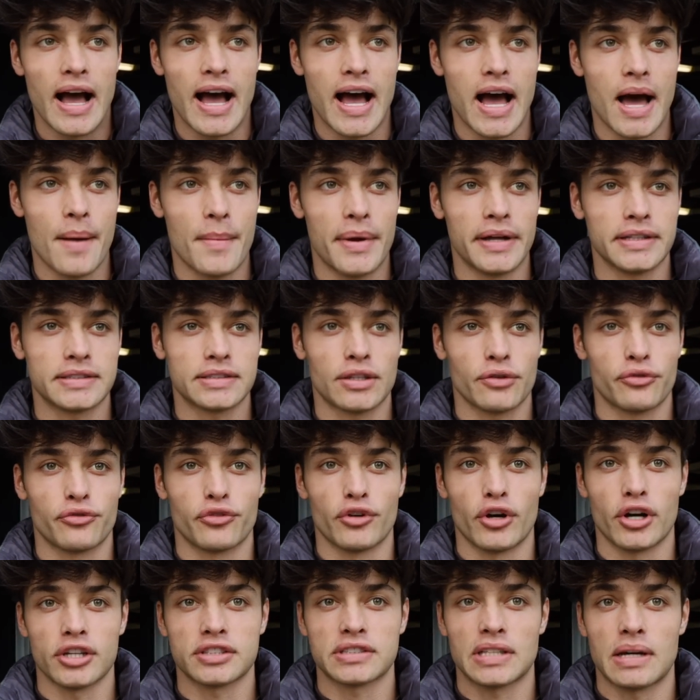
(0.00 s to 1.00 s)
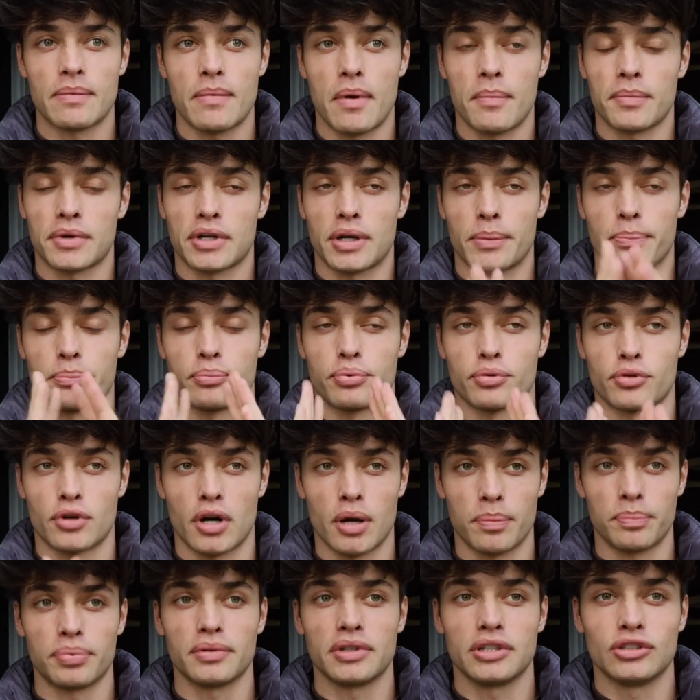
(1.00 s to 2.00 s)
It's the first time I'm going to
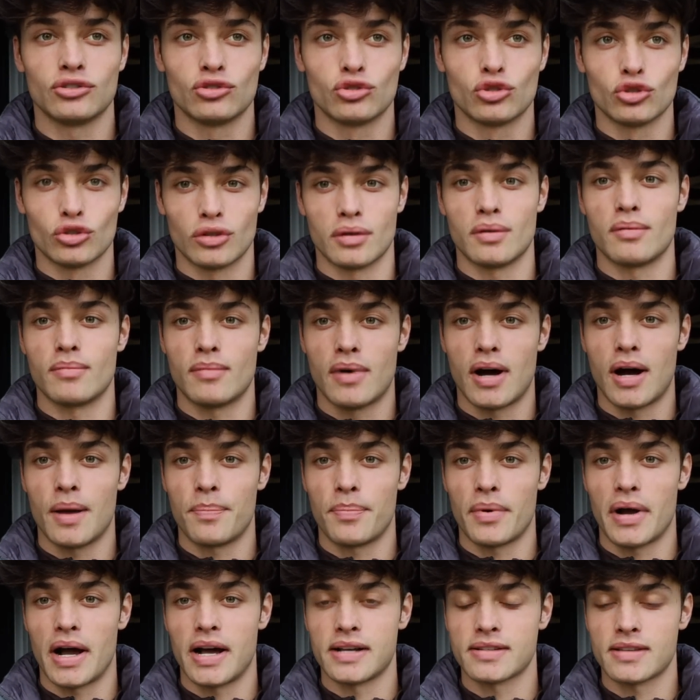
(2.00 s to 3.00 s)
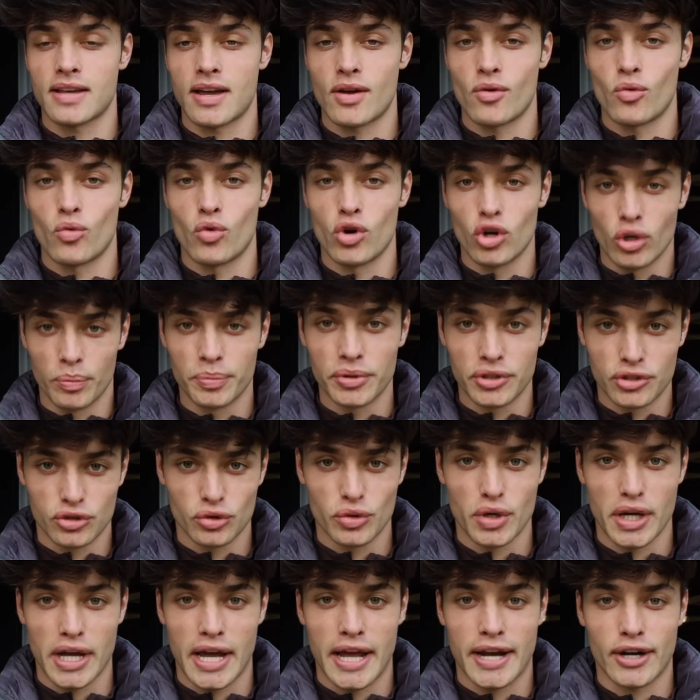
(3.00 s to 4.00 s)
properly do him up, as I will be
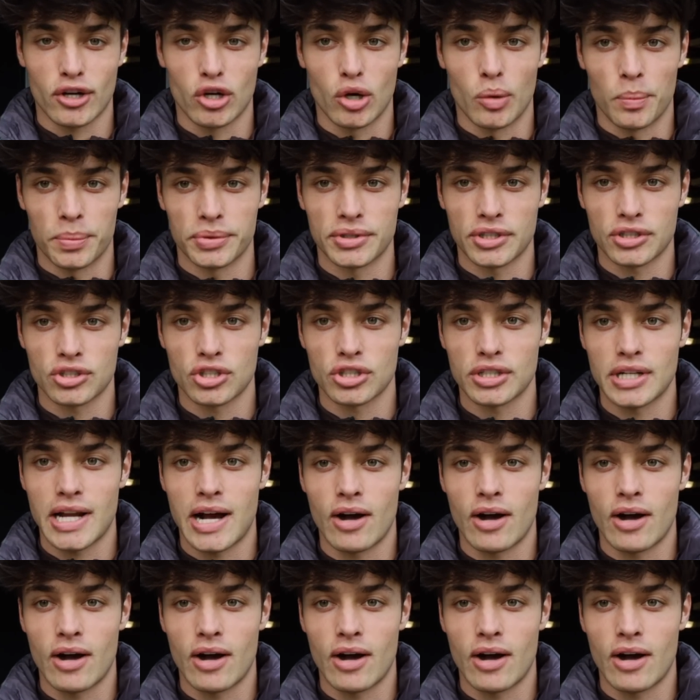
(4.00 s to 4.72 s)
doing at a competition.